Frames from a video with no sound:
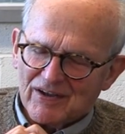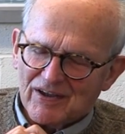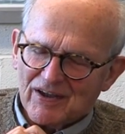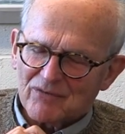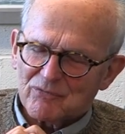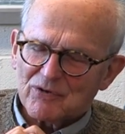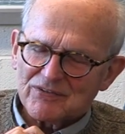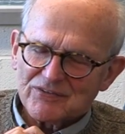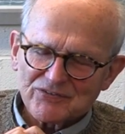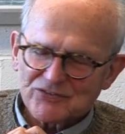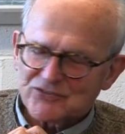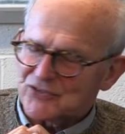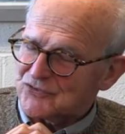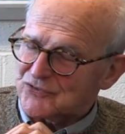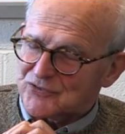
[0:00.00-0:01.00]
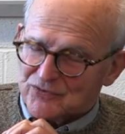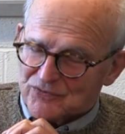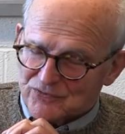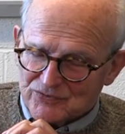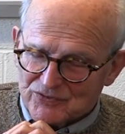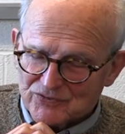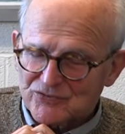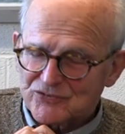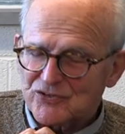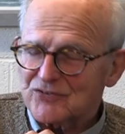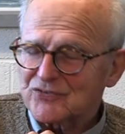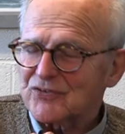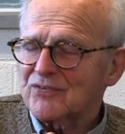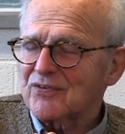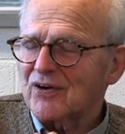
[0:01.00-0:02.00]
every this is just this is
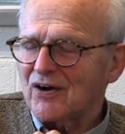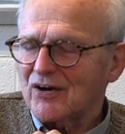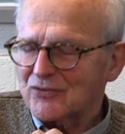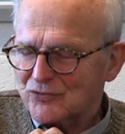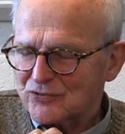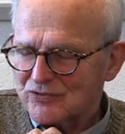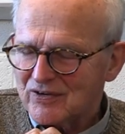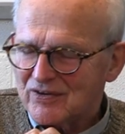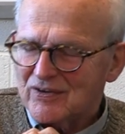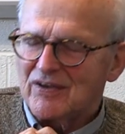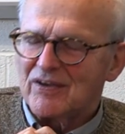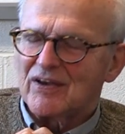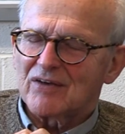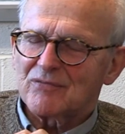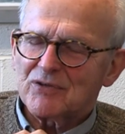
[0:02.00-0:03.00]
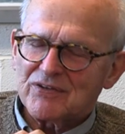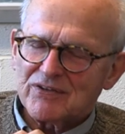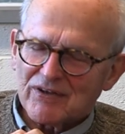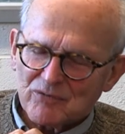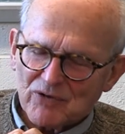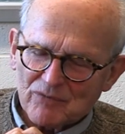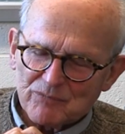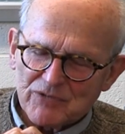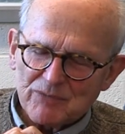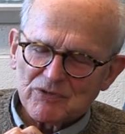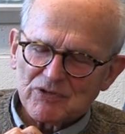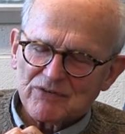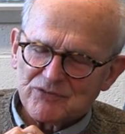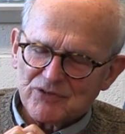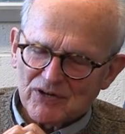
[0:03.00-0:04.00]
just hunch. Everything I've, people
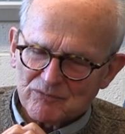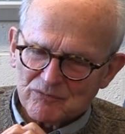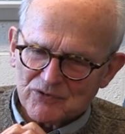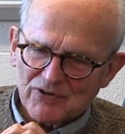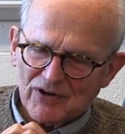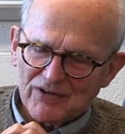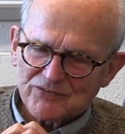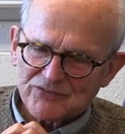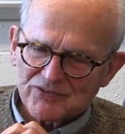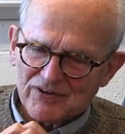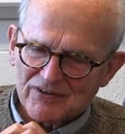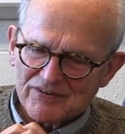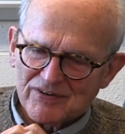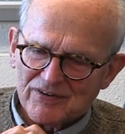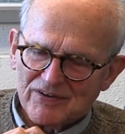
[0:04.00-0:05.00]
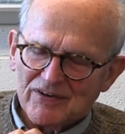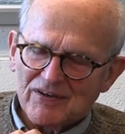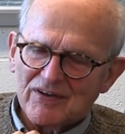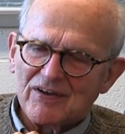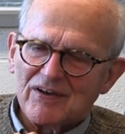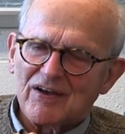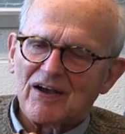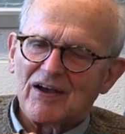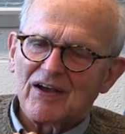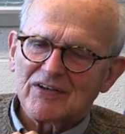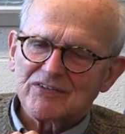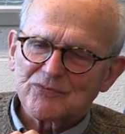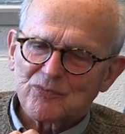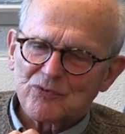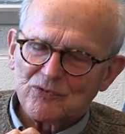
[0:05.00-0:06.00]
have done with Einstein
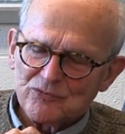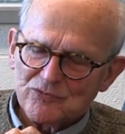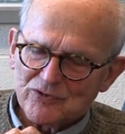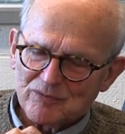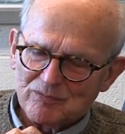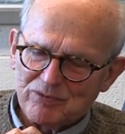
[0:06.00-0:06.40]
has proved him